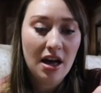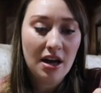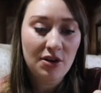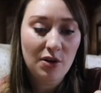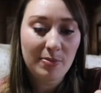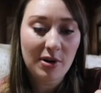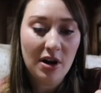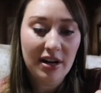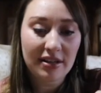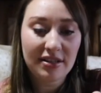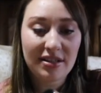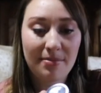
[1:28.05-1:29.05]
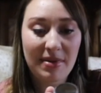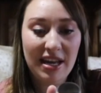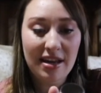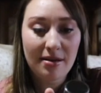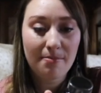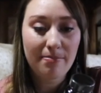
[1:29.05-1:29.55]
a new product to
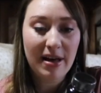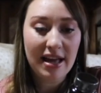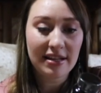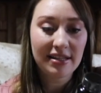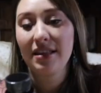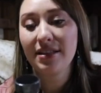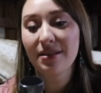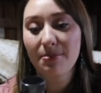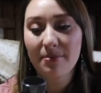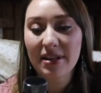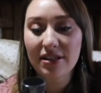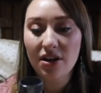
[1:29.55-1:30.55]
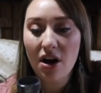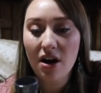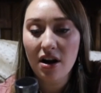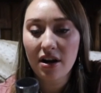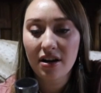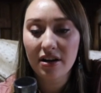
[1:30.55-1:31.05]
me, but these supplements
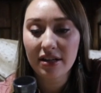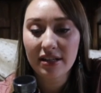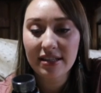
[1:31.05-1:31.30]
are,